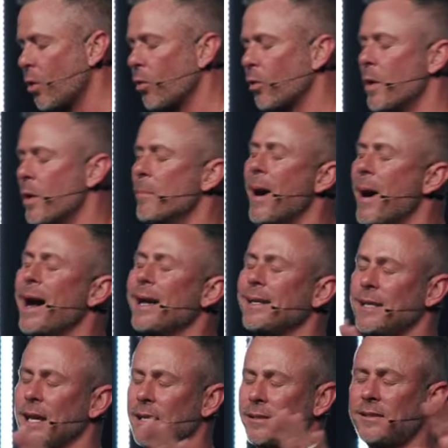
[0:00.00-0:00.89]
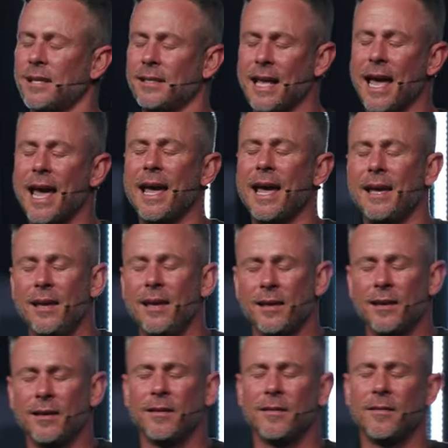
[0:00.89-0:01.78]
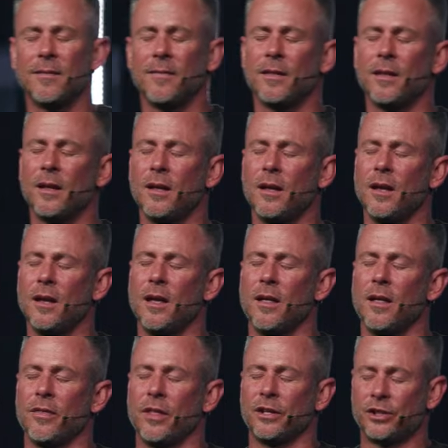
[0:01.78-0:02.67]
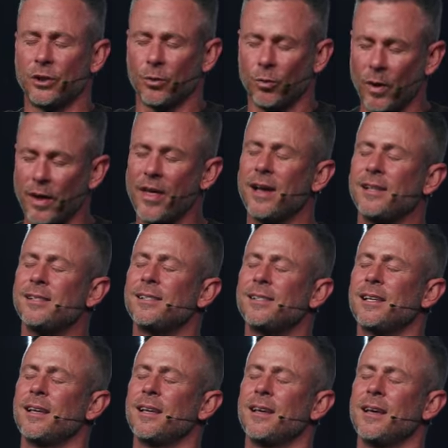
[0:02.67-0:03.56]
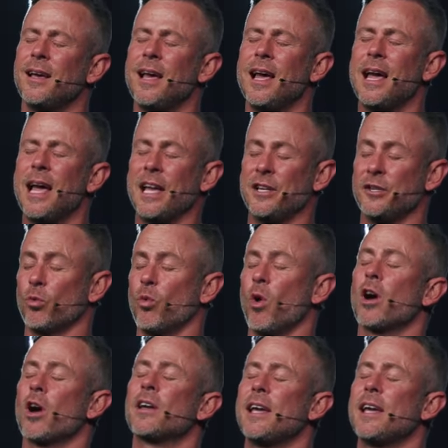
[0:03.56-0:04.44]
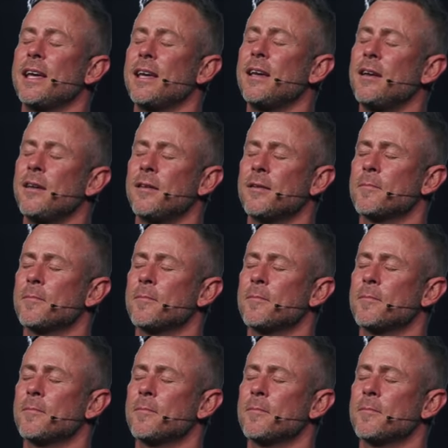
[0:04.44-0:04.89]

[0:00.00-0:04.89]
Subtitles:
Remind us today that you're with us and you're working